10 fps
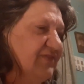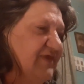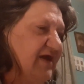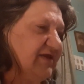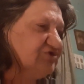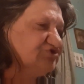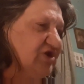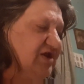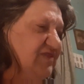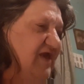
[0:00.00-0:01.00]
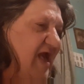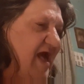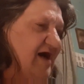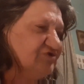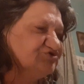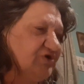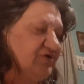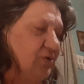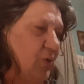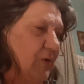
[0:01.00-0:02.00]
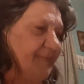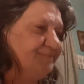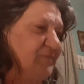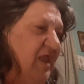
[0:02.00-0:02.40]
that is in the house of the Lord.